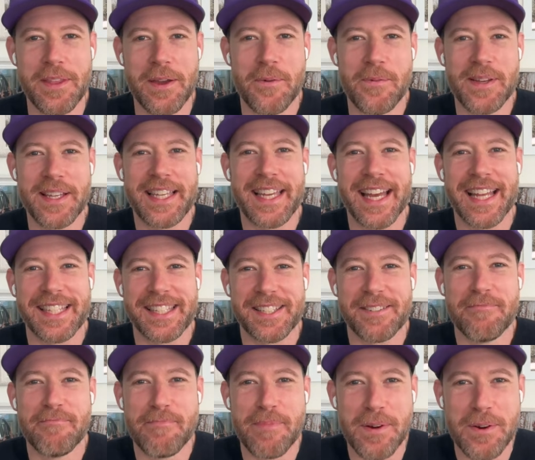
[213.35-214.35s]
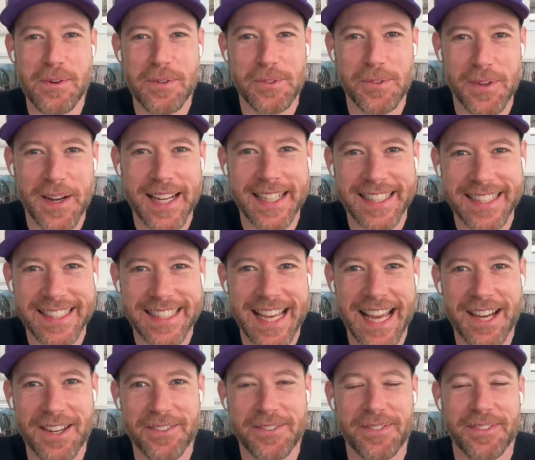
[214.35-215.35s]
that we get some booze rating
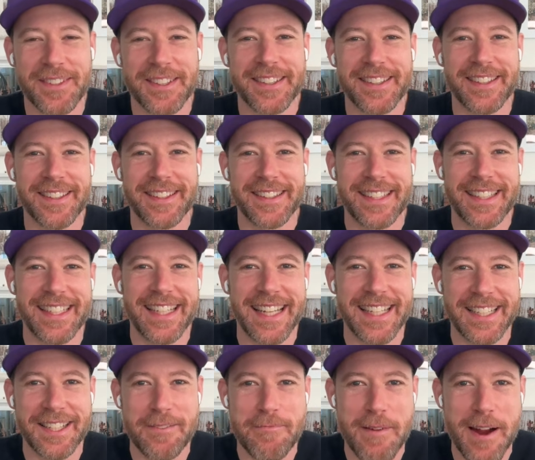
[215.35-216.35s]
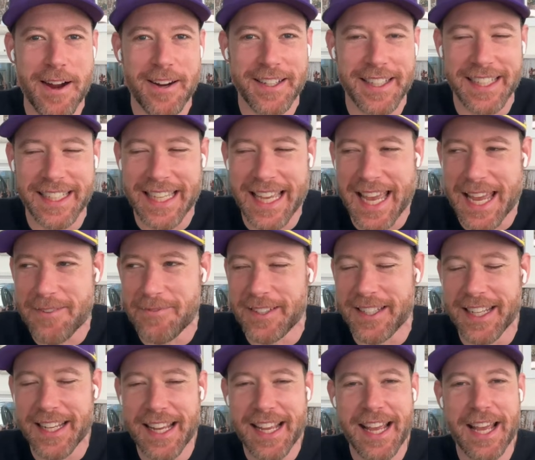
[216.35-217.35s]
down for the Canadian American game and